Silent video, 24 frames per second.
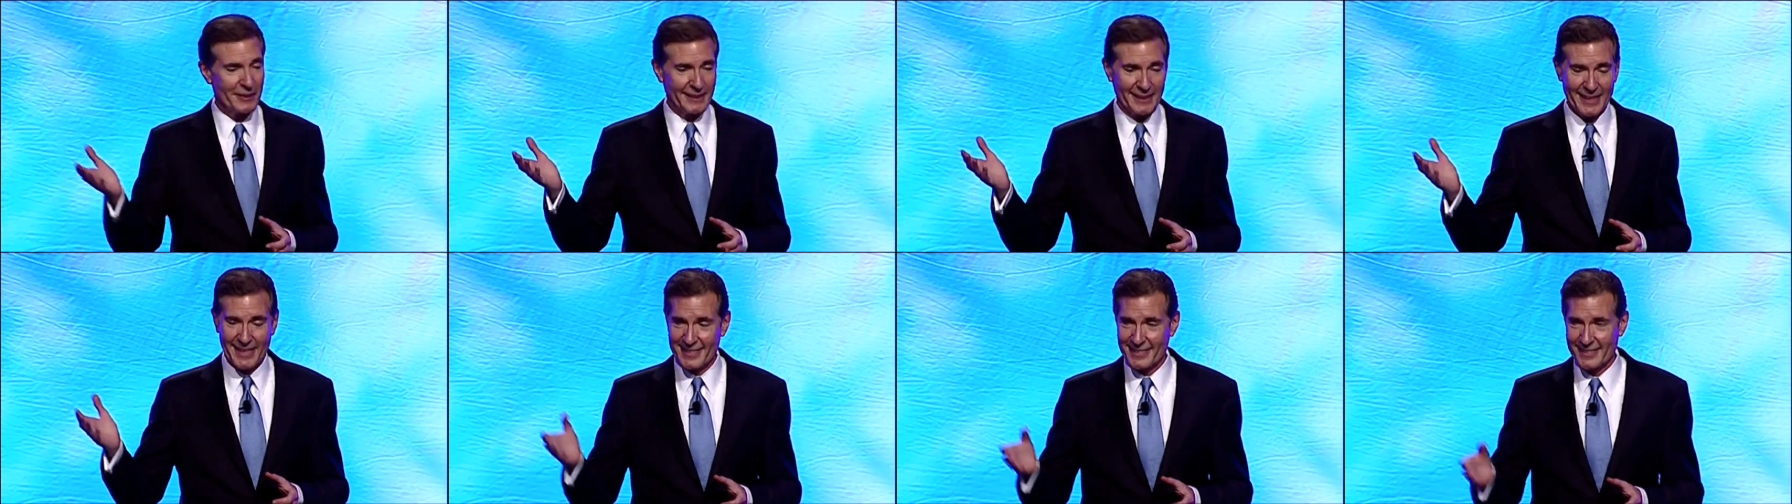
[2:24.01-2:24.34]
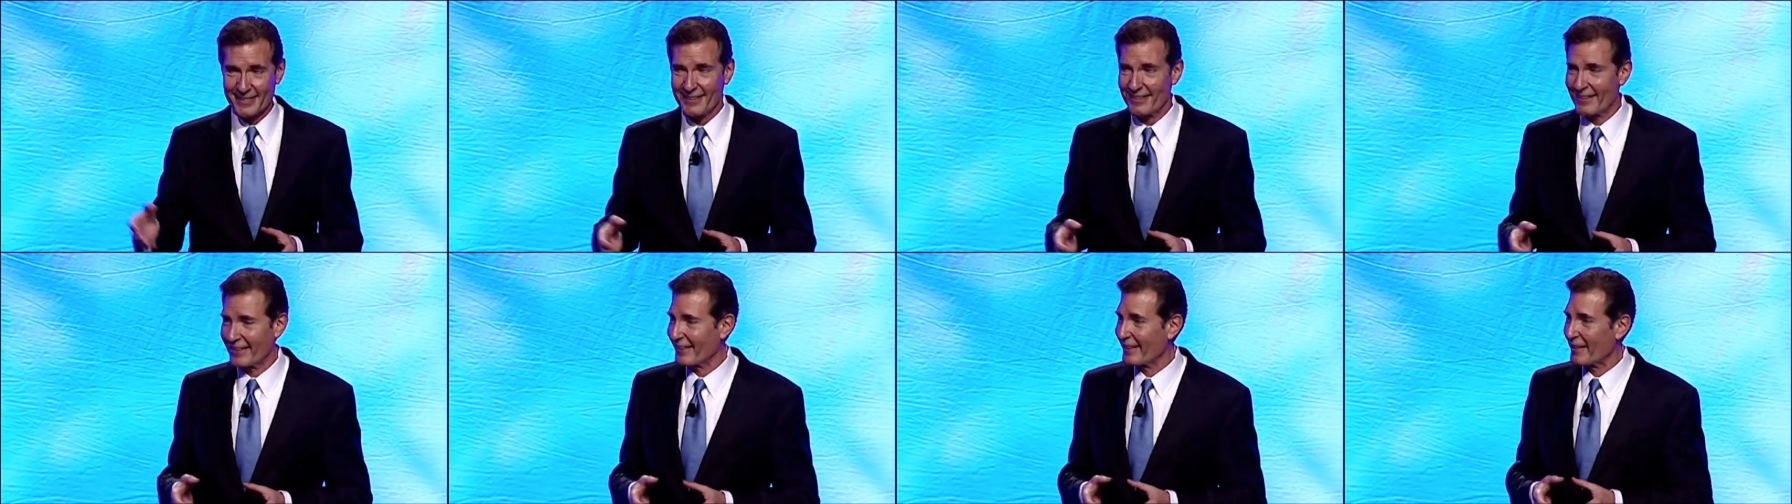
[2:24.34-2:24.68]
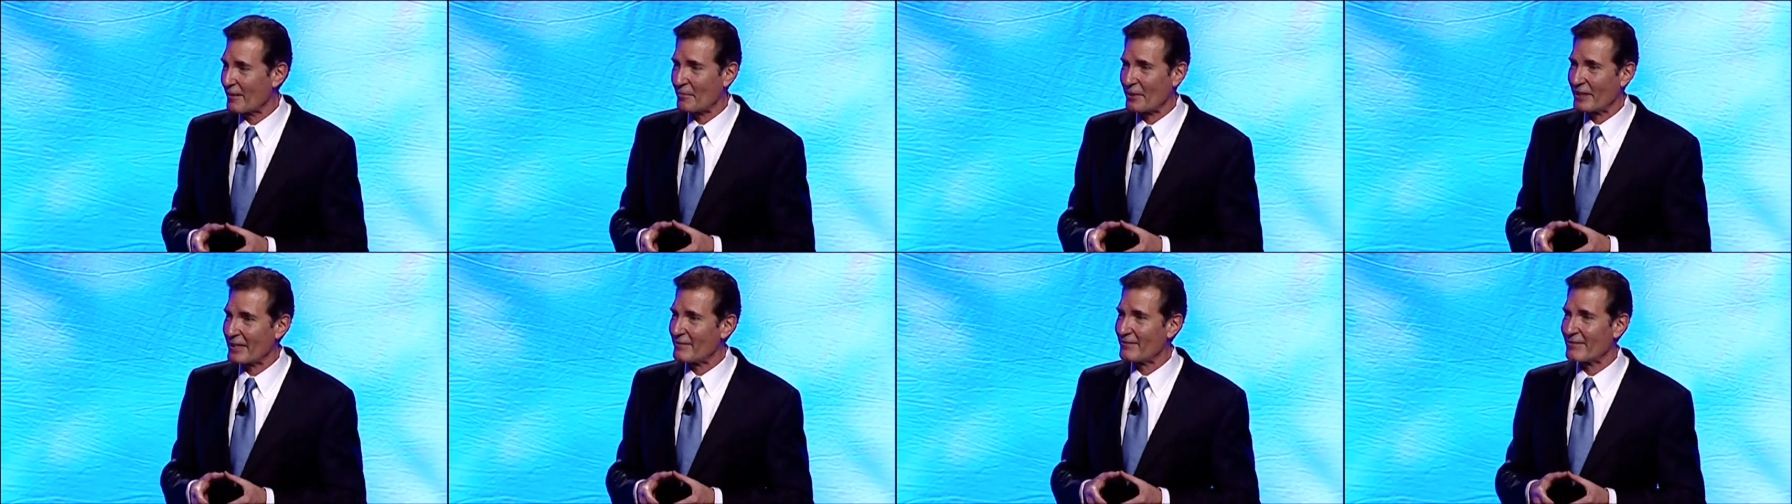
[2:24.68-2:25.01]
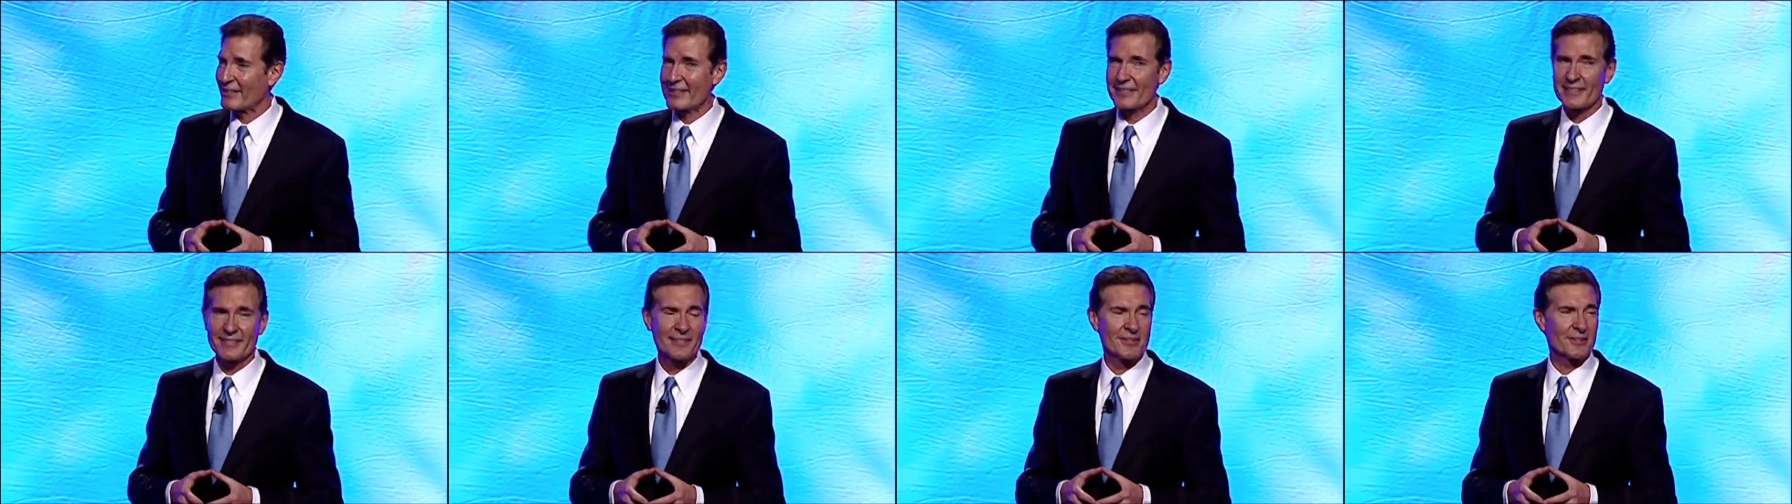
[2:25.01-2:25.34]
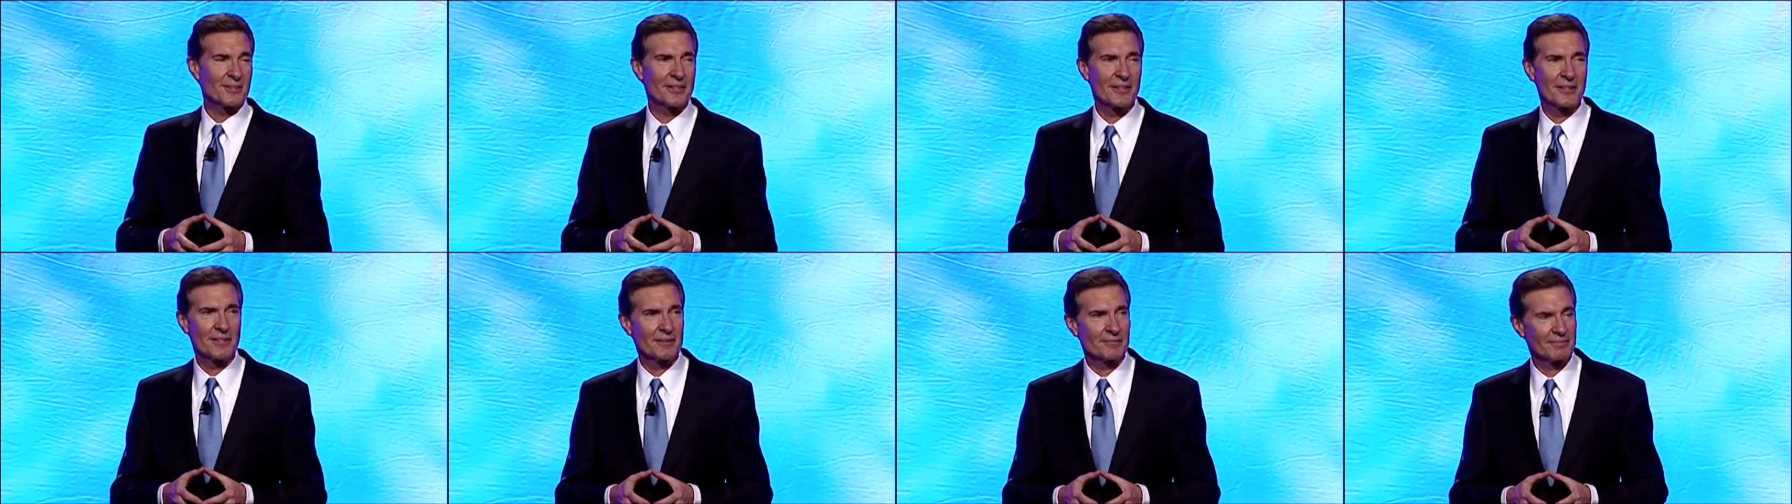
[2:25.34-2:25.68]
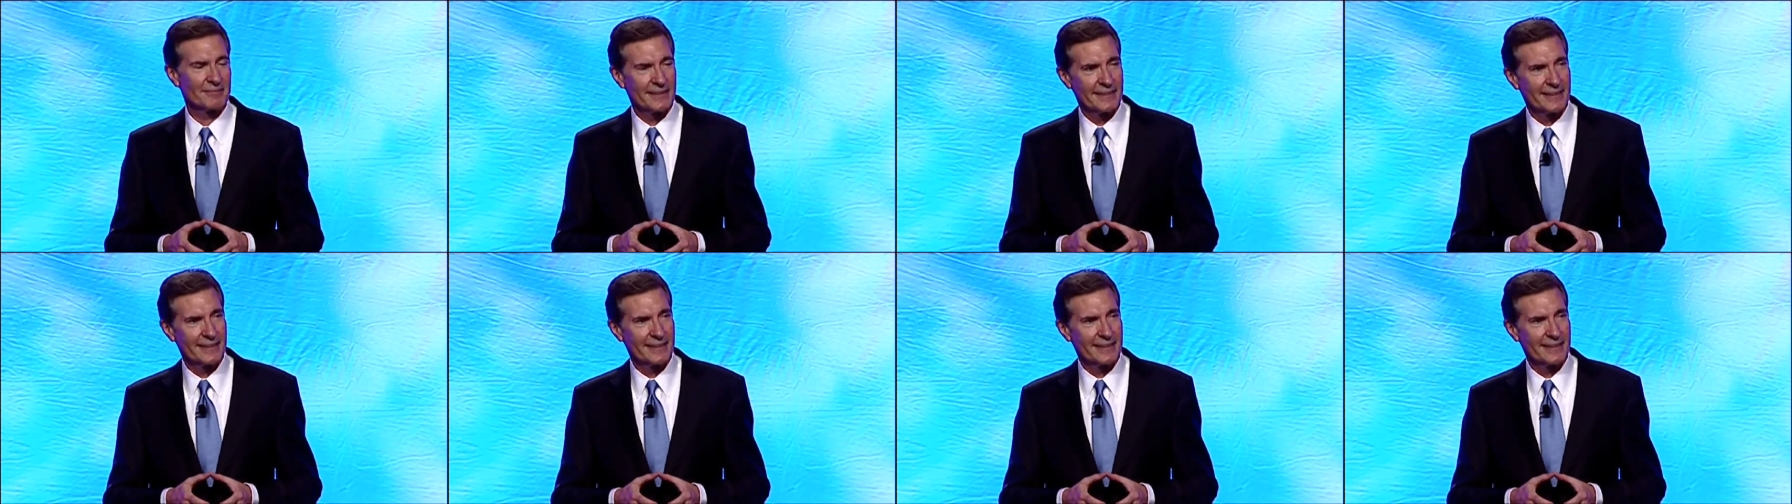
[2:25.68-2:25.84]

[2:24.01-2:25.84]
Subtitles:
last night how many vets there are